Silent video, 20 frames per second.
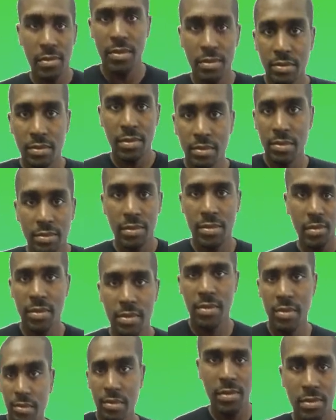we should love
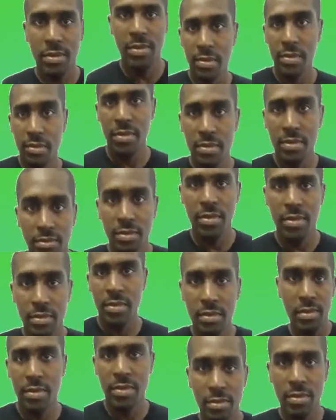God with all our
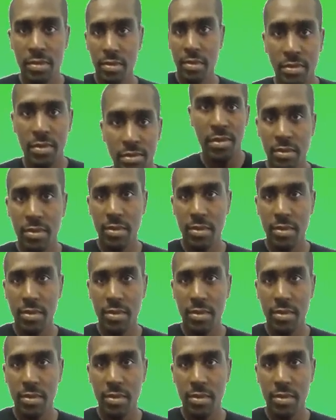hearts.